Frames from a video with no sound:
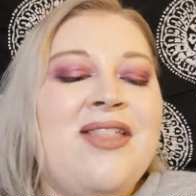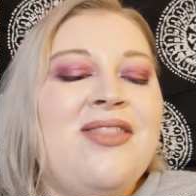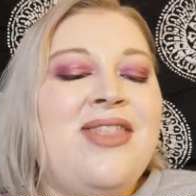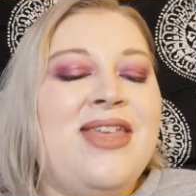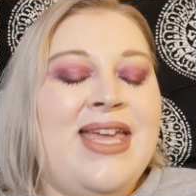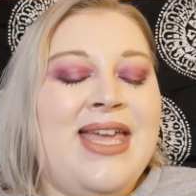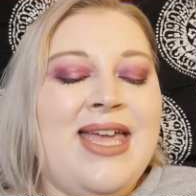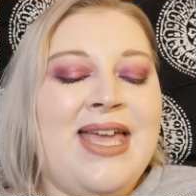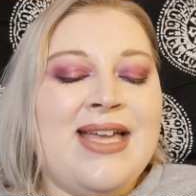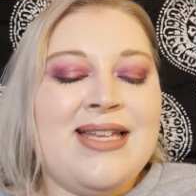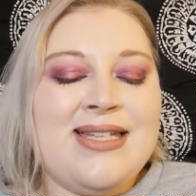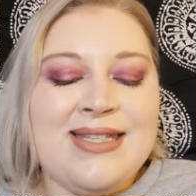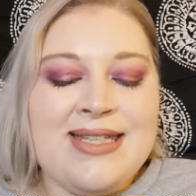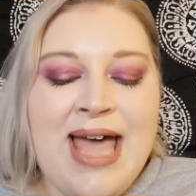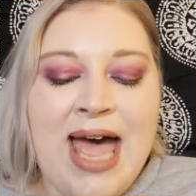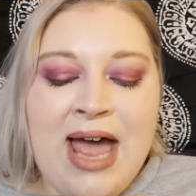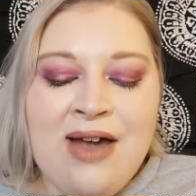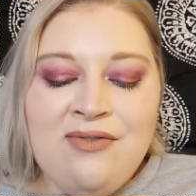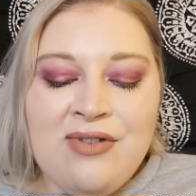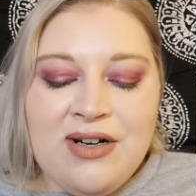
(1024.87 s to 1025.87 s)
the
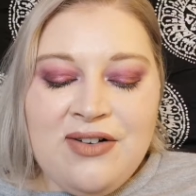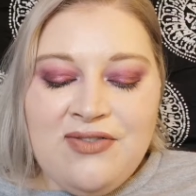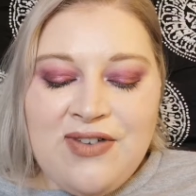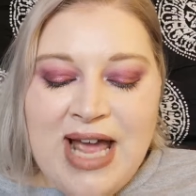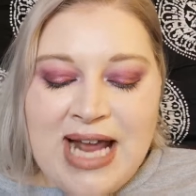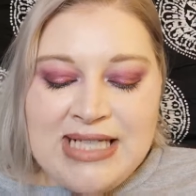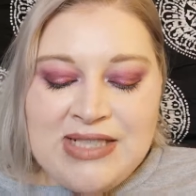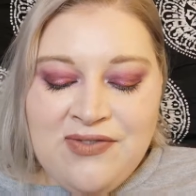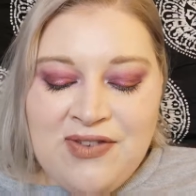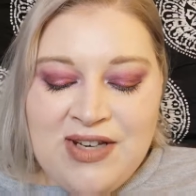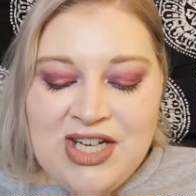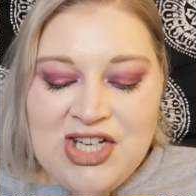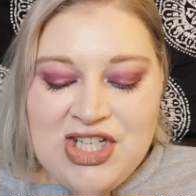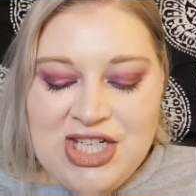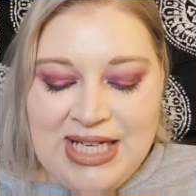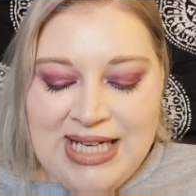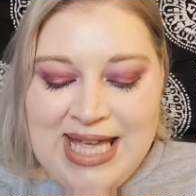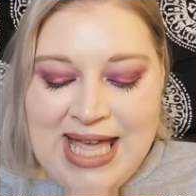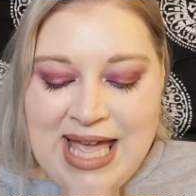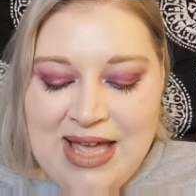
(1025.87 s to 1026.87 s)
Set and Reflect
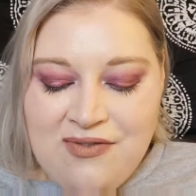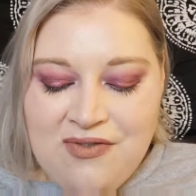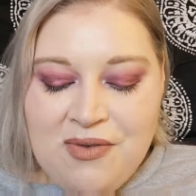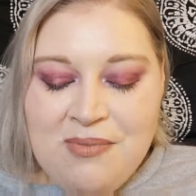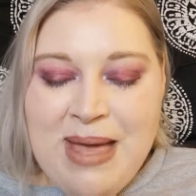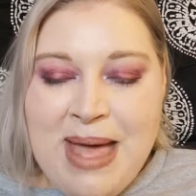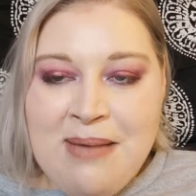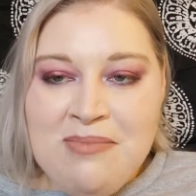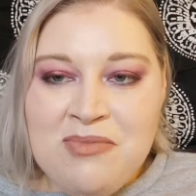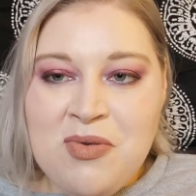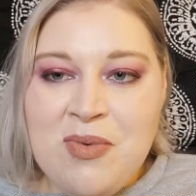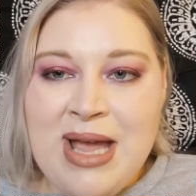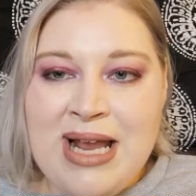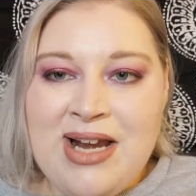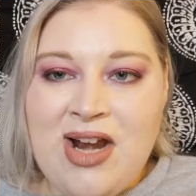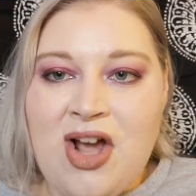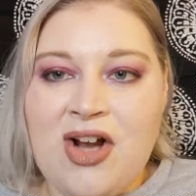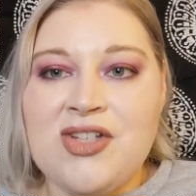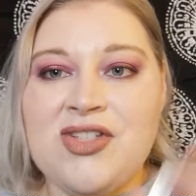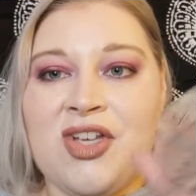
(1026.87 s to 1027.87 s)
finishing kit from MUA
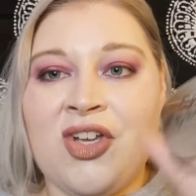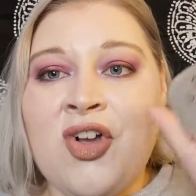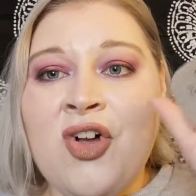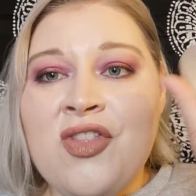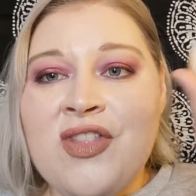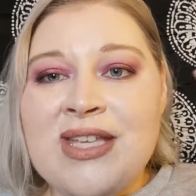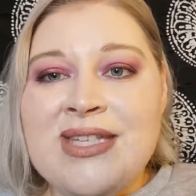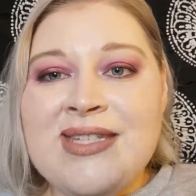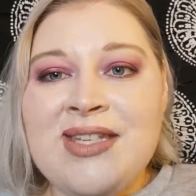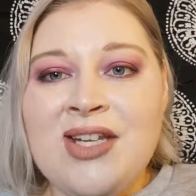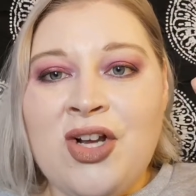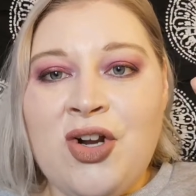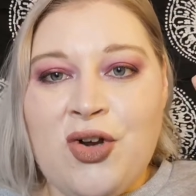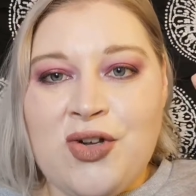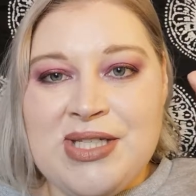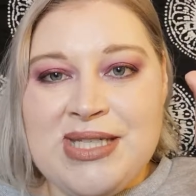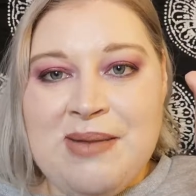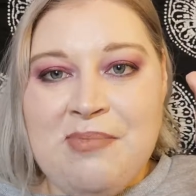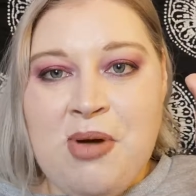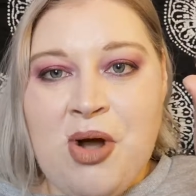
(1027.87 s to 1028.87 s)
Luxe. I got this in a
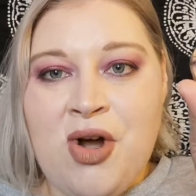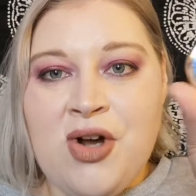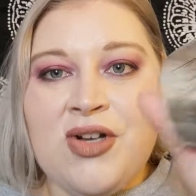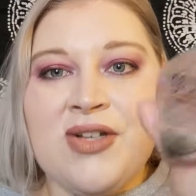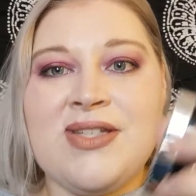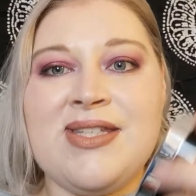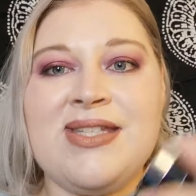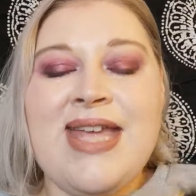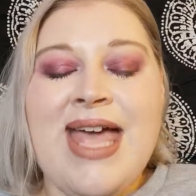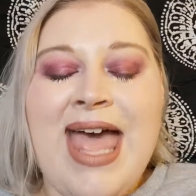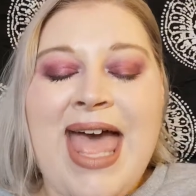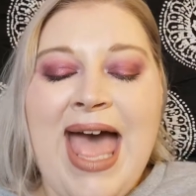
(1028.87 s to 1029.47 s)
glossy box